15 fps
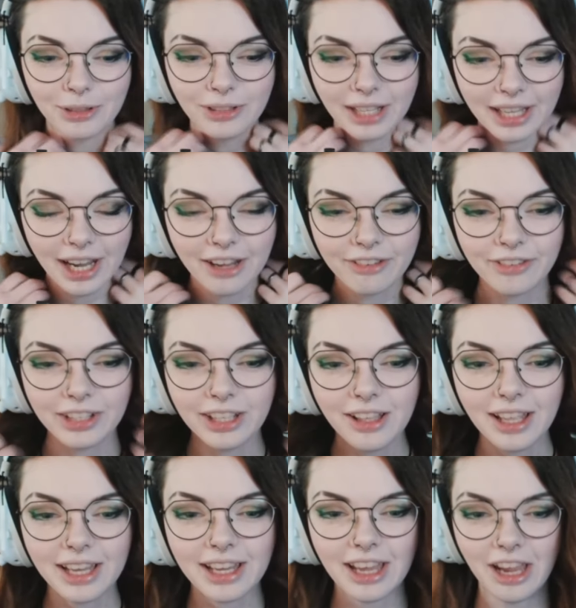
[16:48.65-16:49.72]
Like, I feel
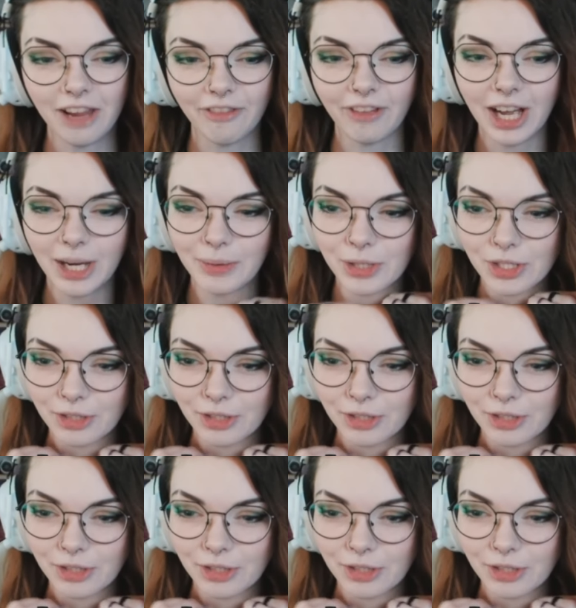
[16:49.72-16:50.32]
like if I was